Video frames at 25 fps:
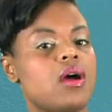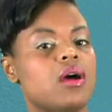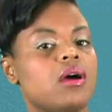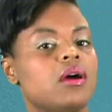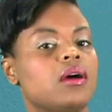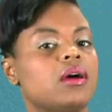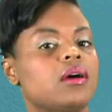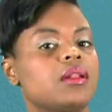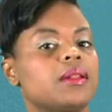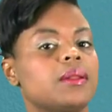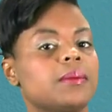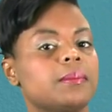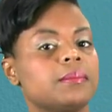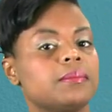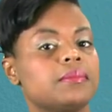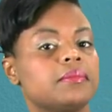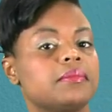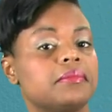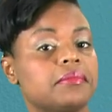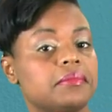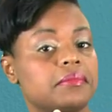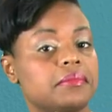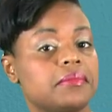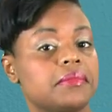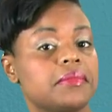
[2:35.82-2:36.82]
Some
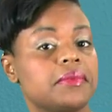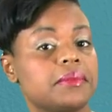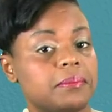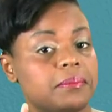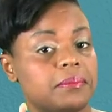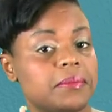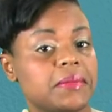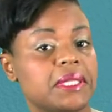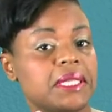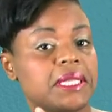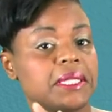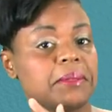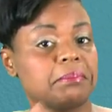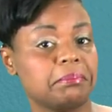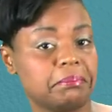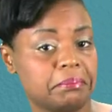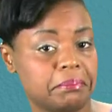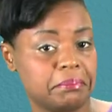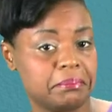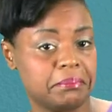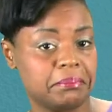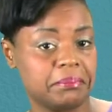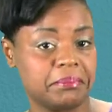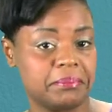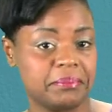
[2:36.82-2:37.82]
examples of
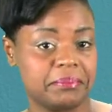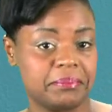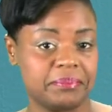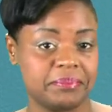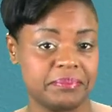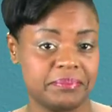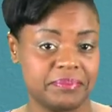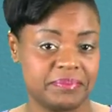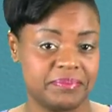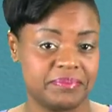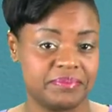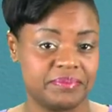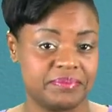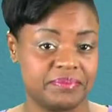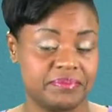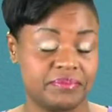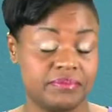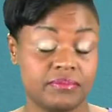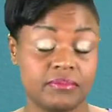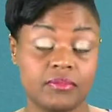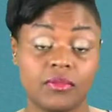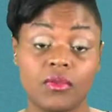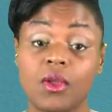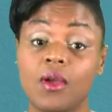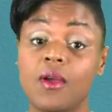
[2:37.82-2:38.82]
full-length programs
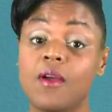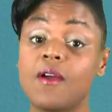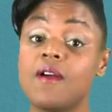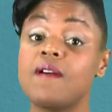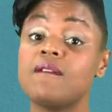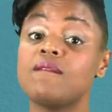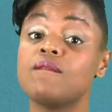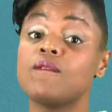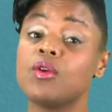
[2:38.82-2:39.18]
are